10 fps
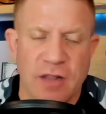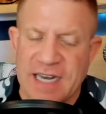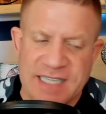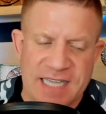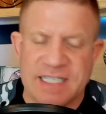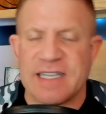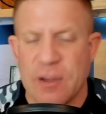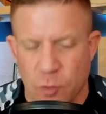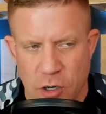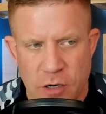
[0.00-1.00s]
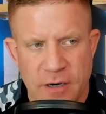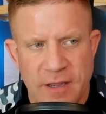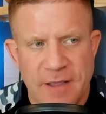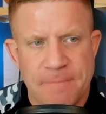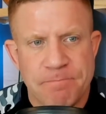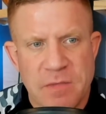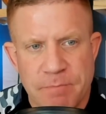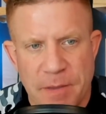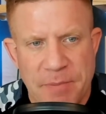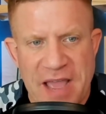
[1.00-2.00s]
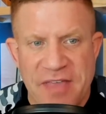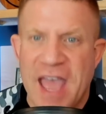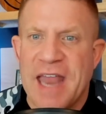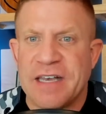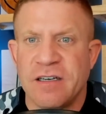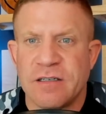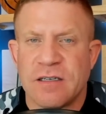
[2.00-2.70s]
I tested, they were. But by then,